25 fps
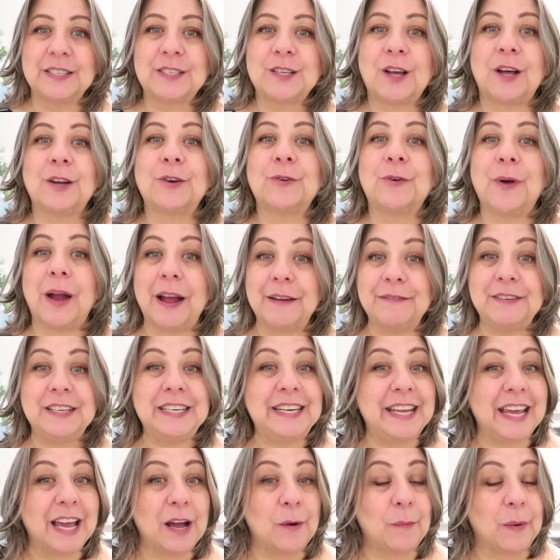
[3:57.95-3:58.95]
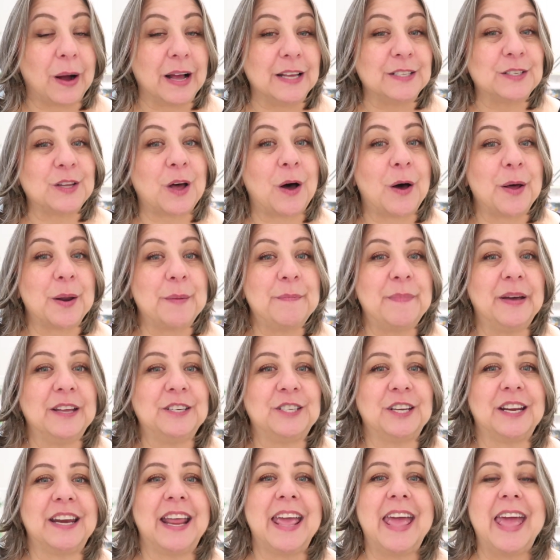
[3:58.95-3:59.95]
It's called Crafty DIYs on a
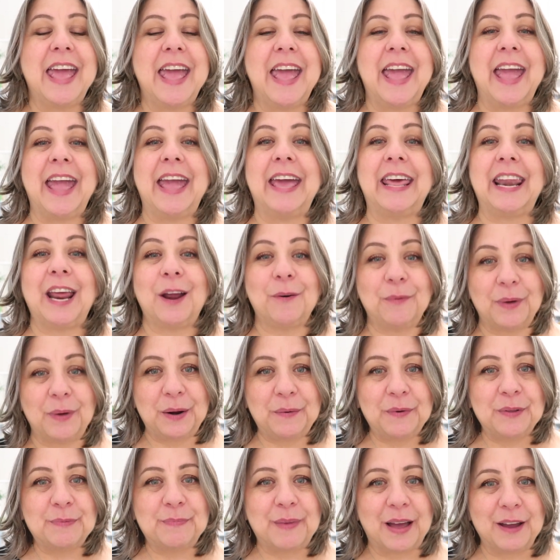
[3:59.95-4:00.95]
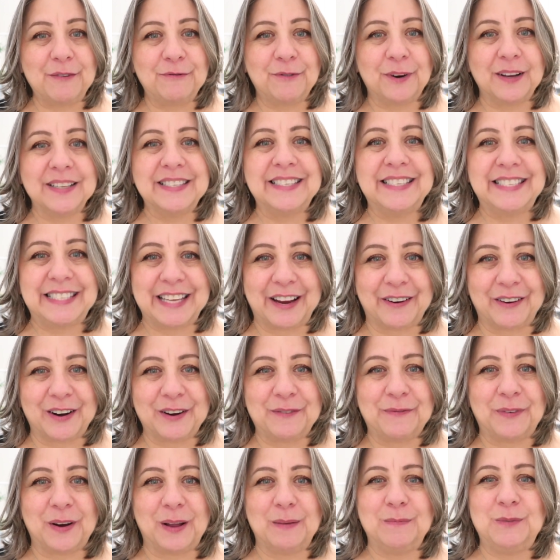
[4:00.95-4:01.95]
Budget and I it with my friend
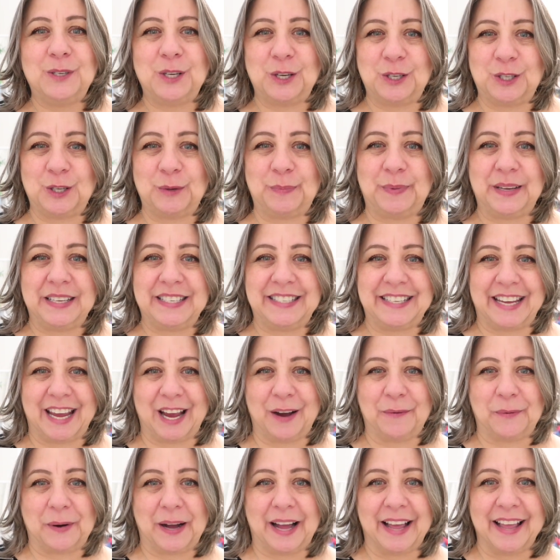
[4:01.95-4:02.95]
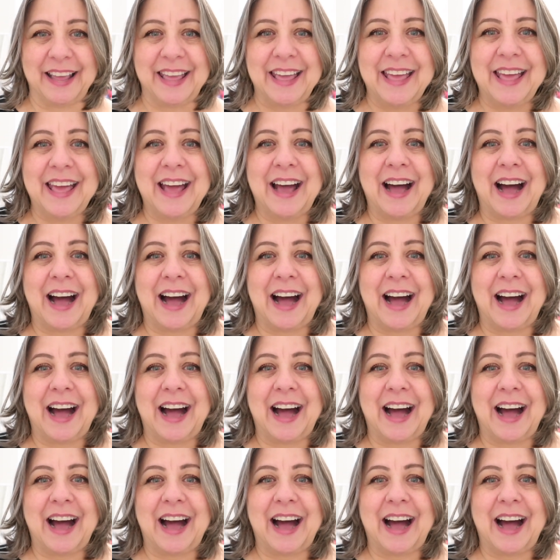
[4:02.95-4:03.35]
Sarah from Jujube DIY.